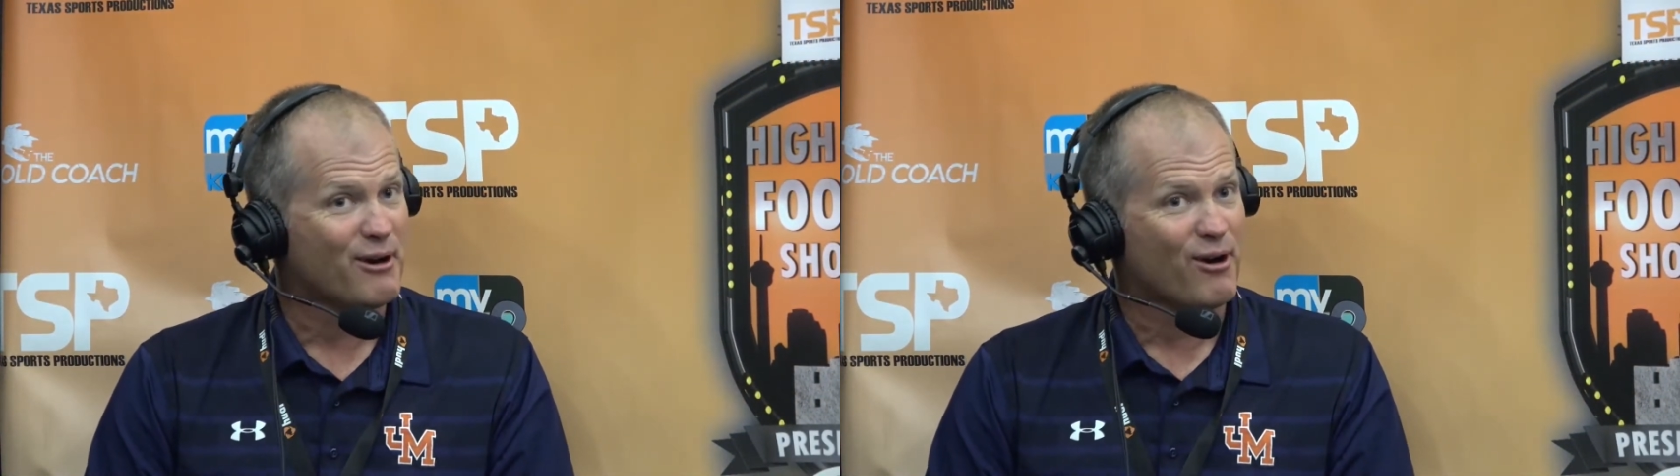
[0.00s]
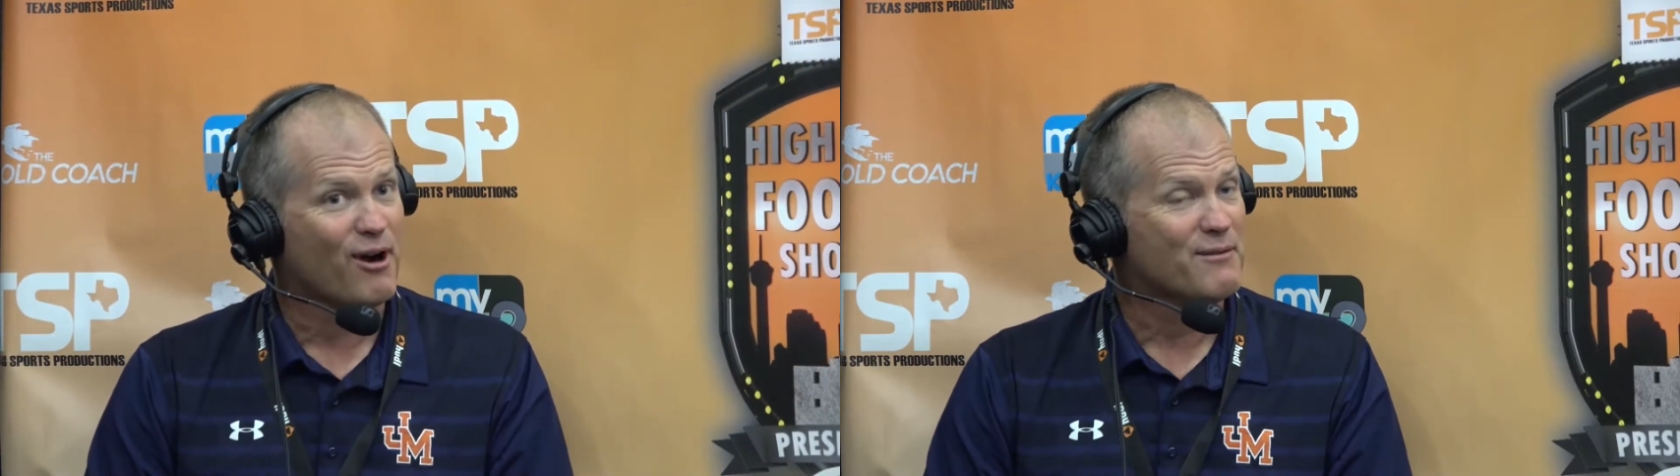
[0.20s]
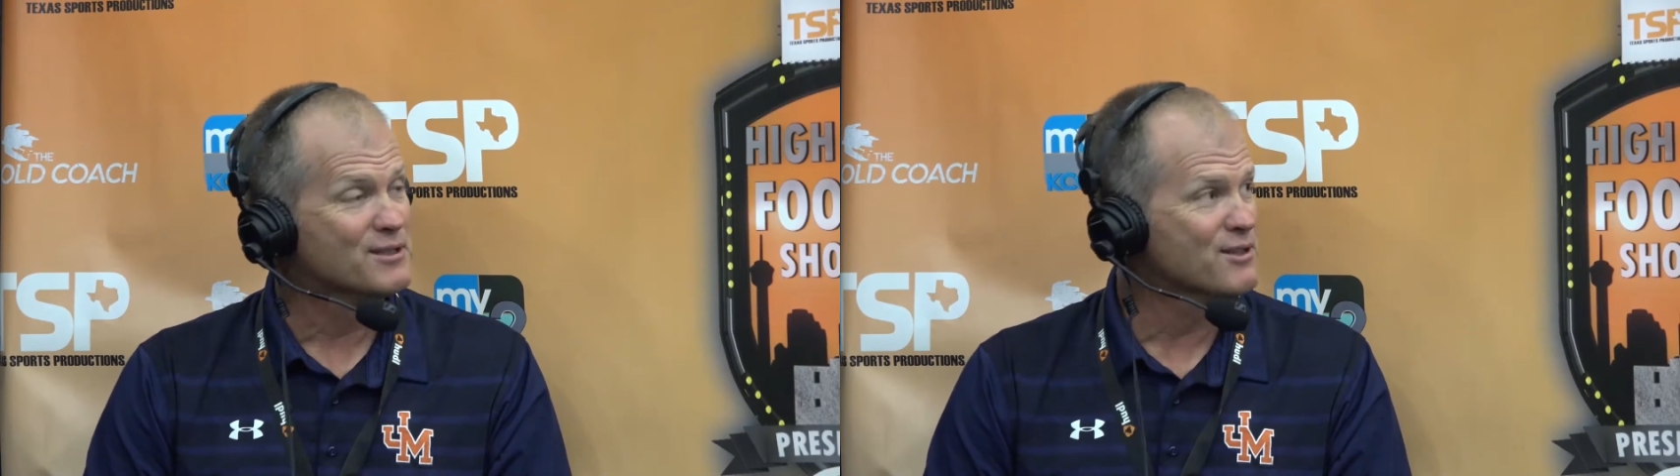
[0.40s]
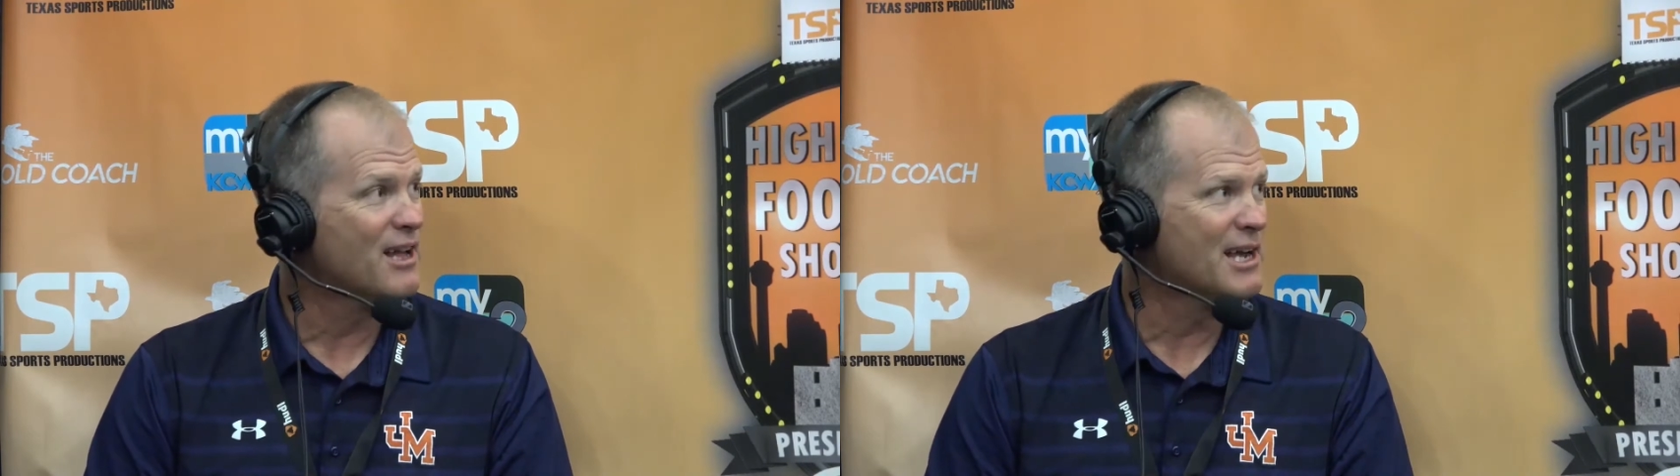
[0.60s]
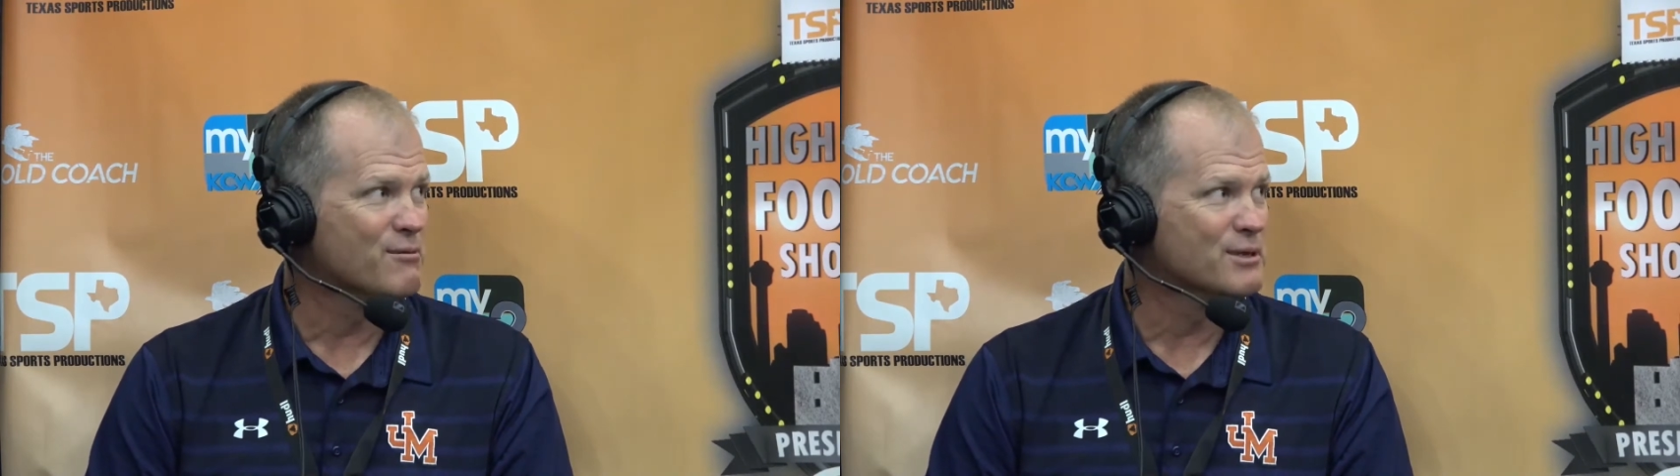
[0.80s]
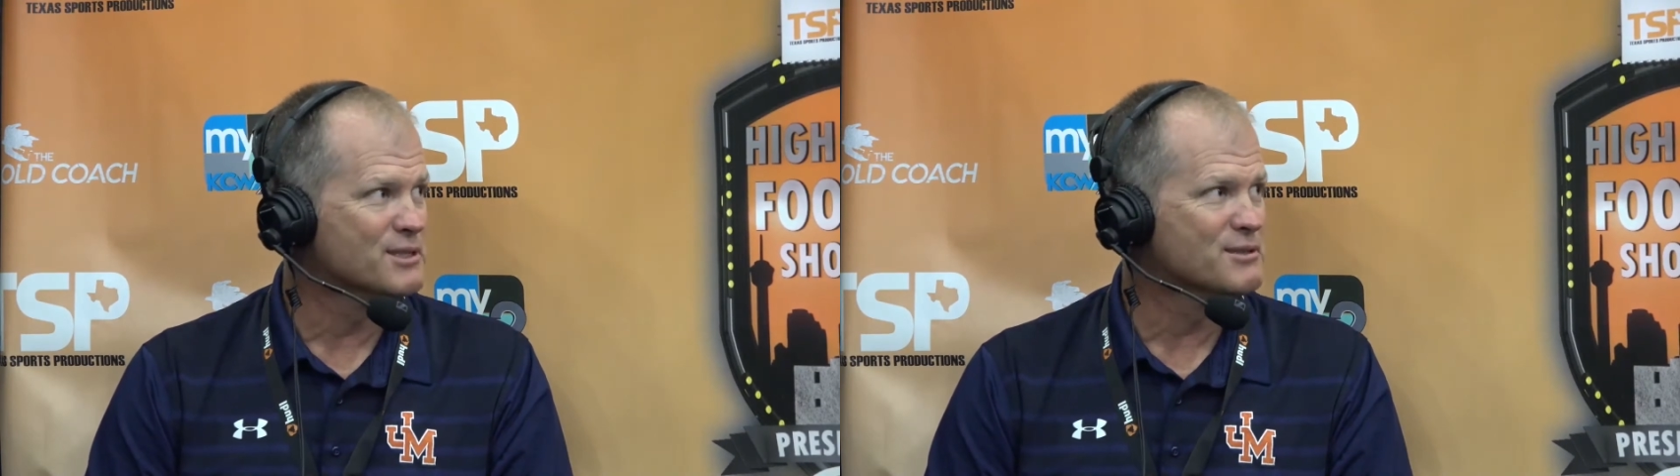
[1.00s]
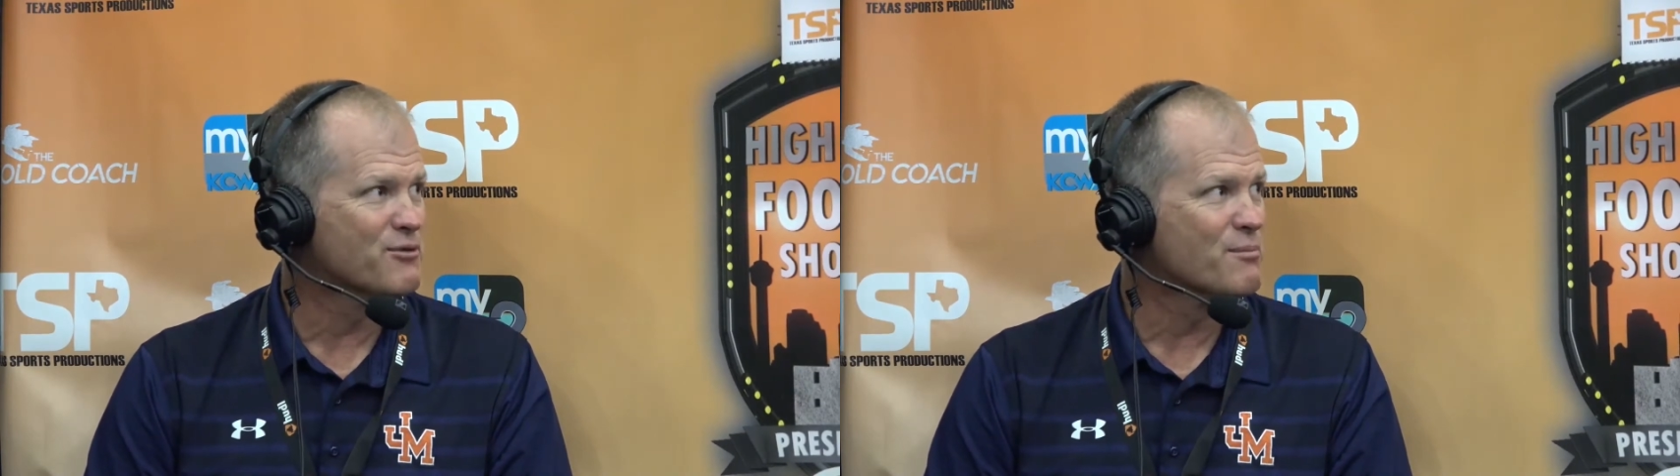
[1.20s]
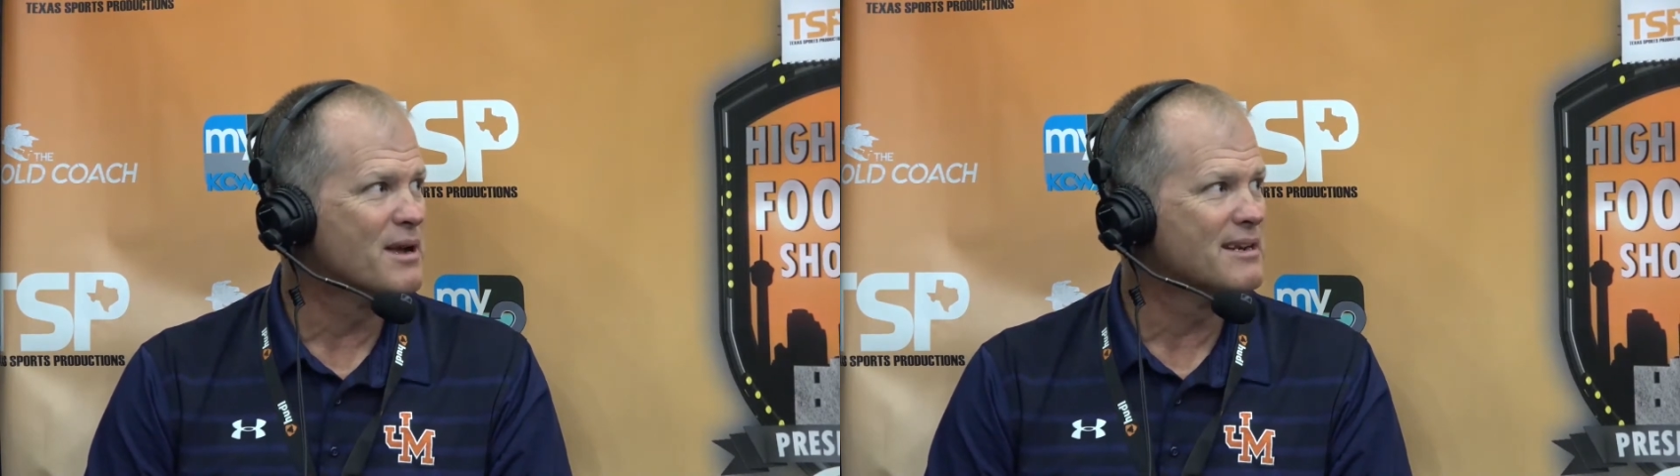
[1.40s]
Our offensive line was
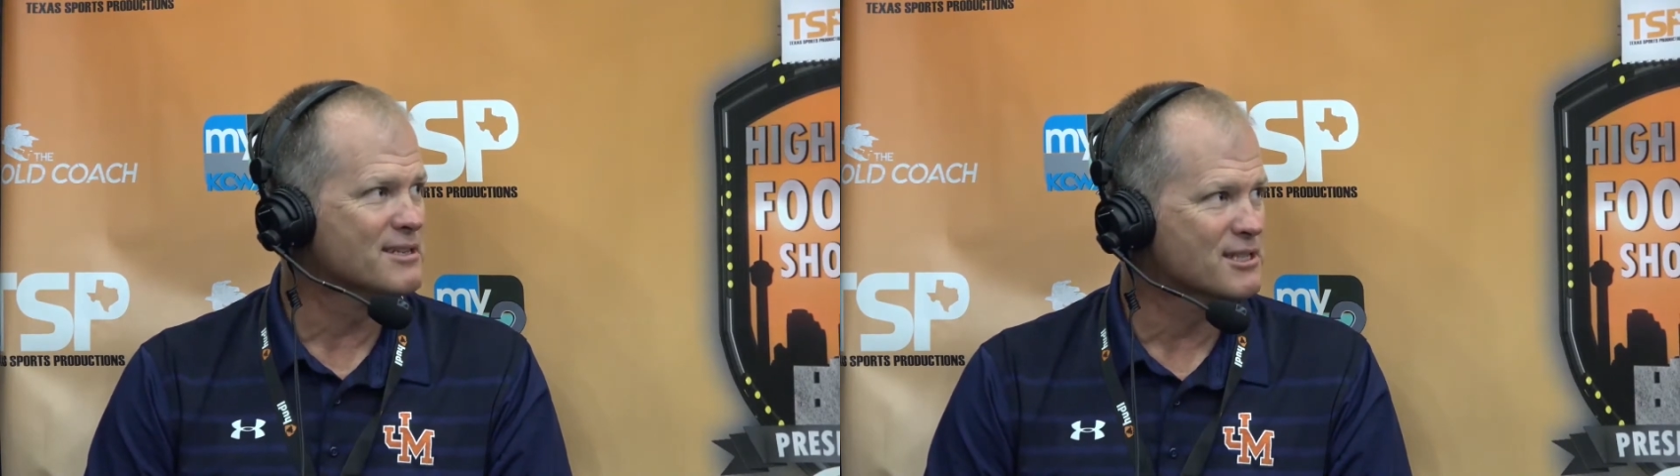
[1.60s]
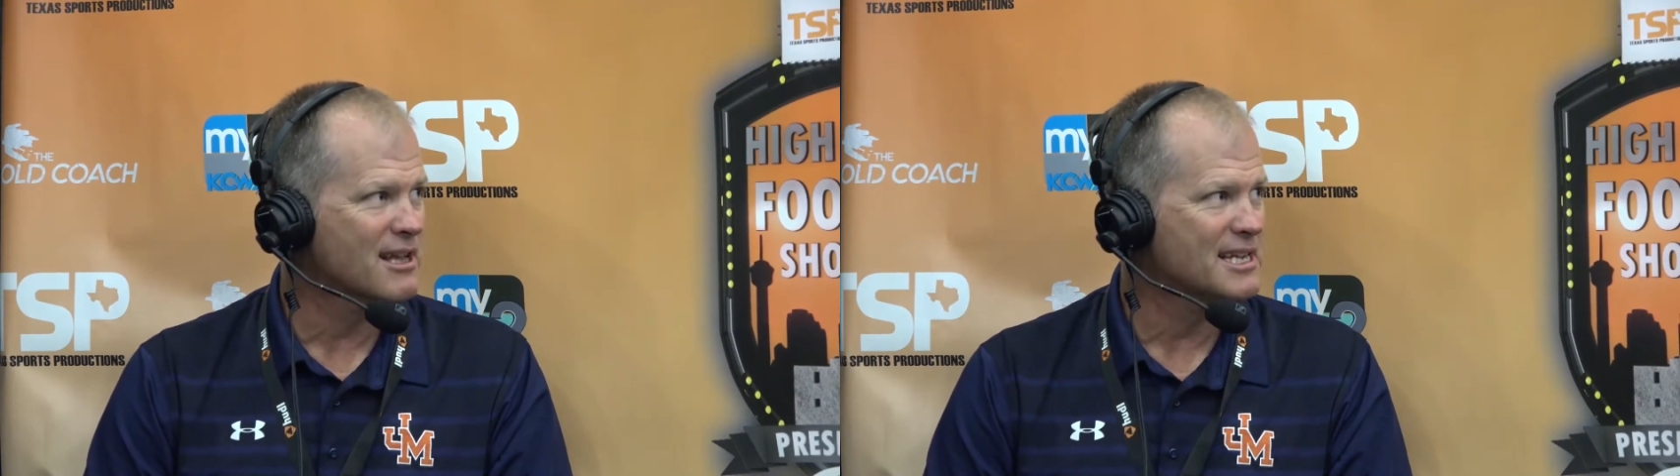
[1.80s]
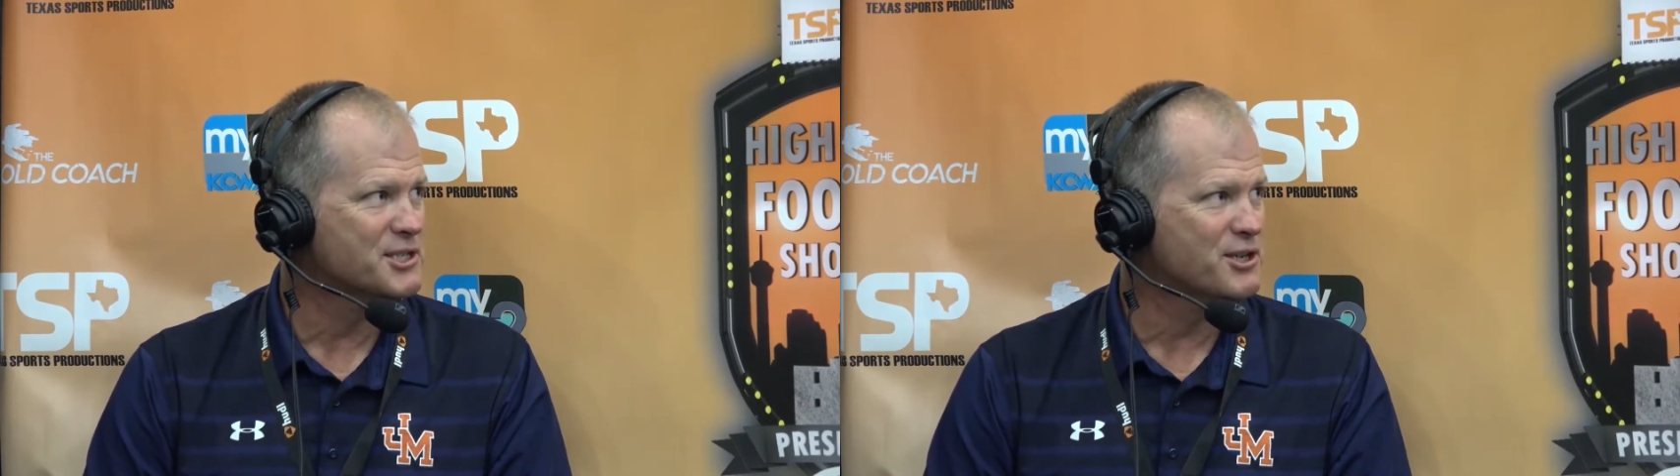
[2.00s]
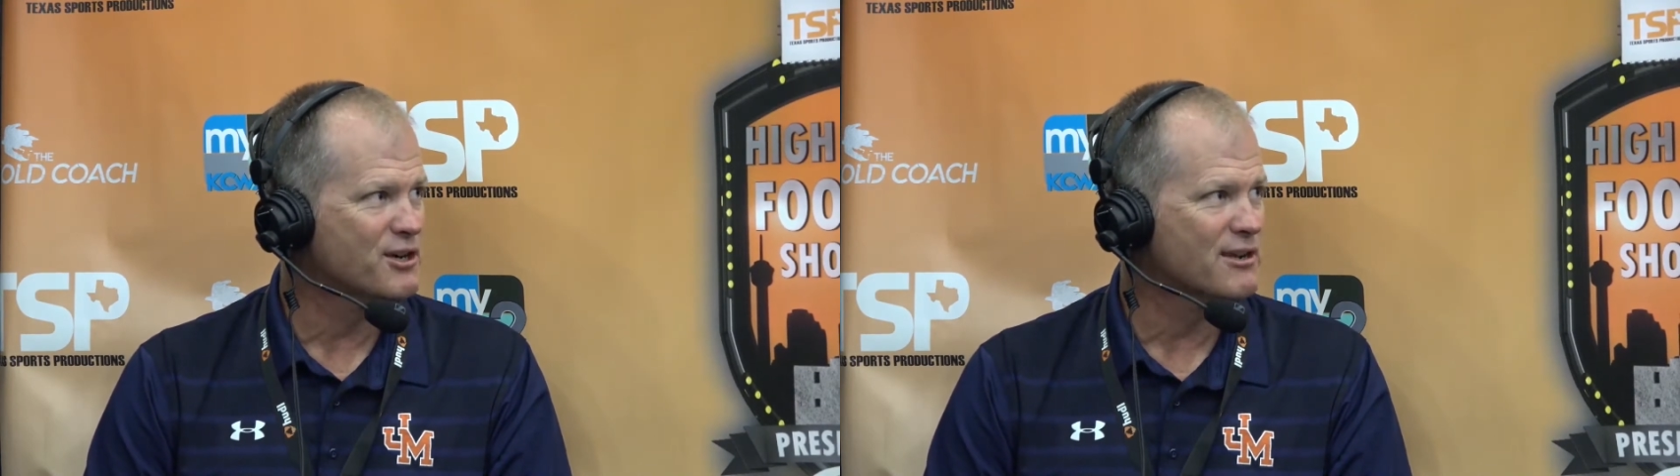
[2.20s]
tremendous last year,